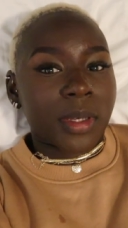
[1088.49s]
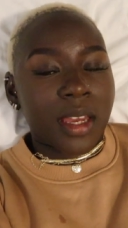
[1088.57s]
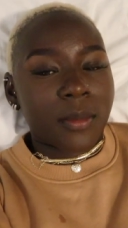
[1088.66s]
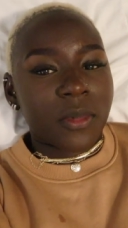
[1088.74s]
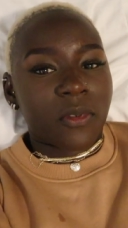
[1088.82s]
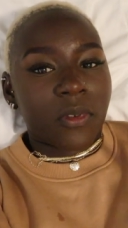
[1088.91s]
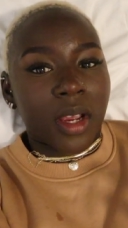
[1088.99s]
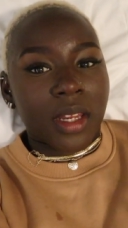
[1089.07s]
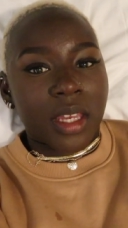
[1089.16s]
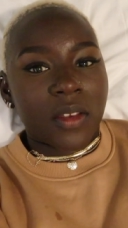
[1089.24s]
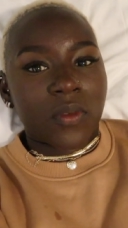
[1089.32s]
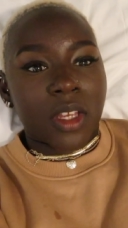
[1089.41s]
We came here
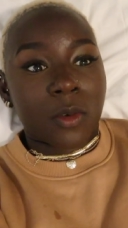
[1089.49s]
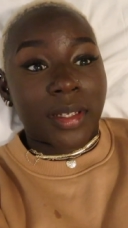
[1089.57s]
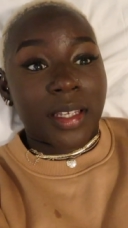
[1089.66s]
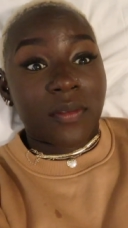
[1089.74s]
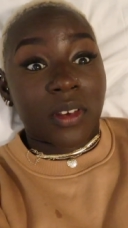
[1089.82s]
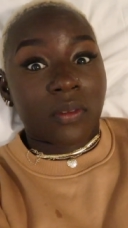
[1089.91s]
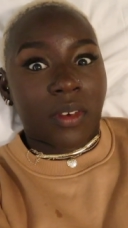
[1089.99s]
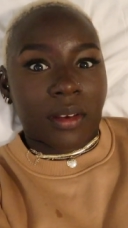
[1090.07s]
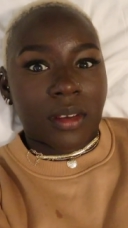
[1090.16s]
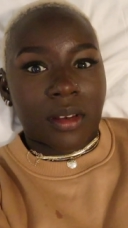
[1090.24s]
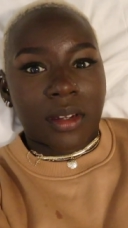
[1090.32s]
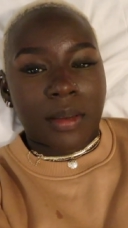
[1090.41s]
Friday evening. We're leaving
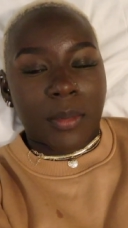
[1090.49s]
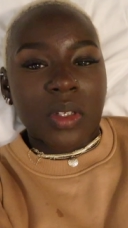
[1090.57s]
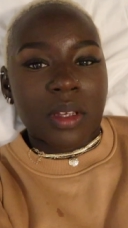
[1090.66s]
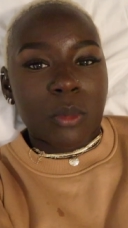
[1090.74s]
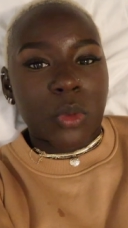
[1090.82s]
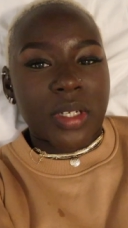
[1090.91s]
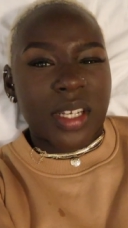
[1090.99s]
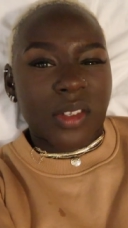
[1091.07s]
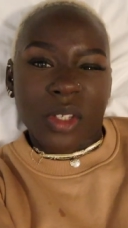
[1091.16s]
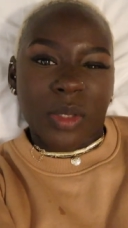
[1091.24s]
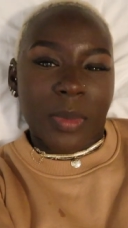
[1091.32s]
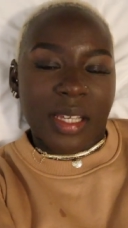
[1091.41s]
very early Monday morning.
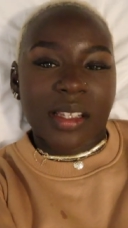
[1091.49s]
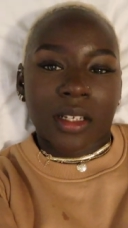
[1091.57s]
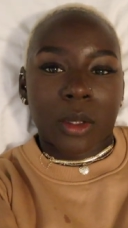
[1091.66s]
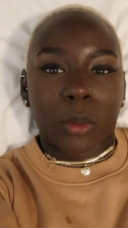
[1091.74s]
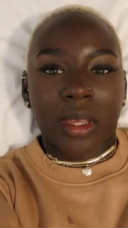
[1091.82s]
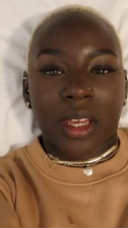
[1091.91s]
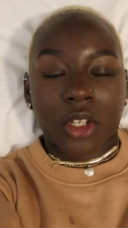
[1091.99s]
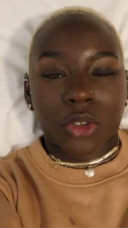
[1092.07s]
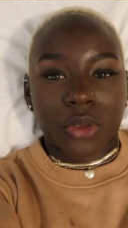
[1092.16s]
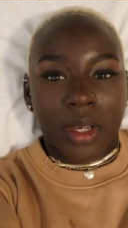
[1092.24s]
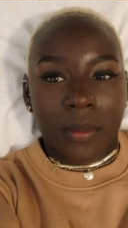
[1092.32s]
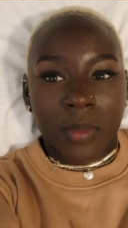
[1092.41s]
So it's basically a weekend
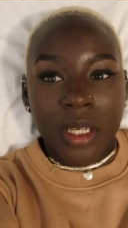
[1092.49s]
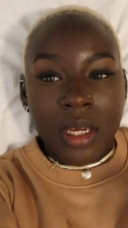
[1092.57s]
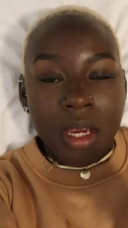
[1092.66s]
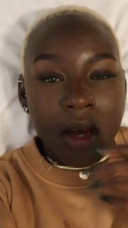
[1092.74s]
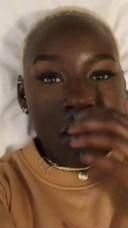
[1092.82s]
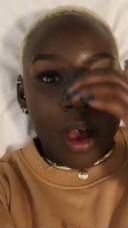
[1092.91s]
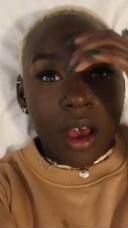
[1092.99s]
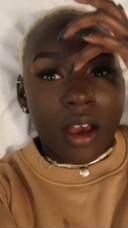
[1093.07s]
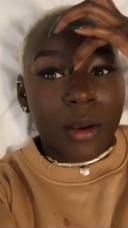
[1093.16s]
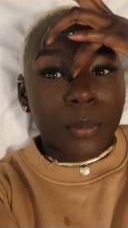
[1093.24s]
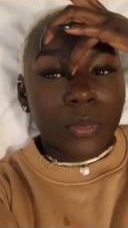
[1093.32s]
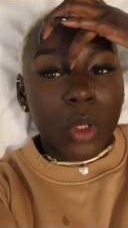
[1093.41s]
trip.
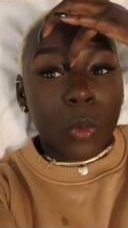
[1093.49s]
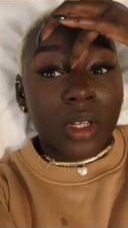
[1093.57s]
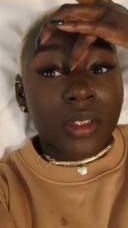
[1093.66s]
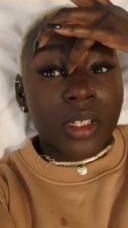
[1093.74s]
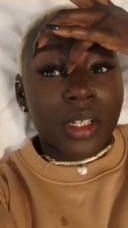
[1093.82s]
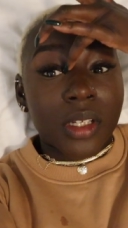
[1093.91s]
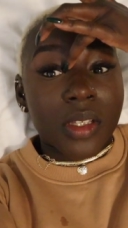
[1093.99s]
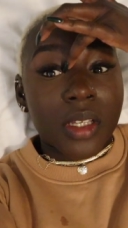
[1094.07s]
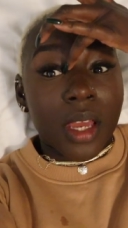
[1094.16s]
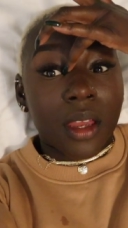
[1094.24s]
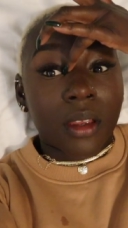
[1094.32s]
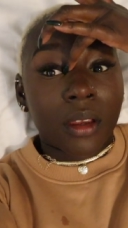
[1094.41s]
Um, what else can I
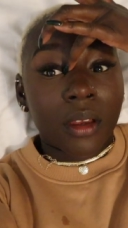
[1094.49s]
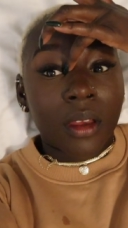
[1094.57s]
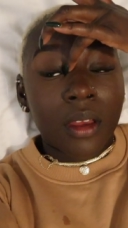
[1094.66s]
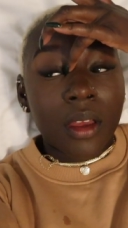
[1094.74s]
say?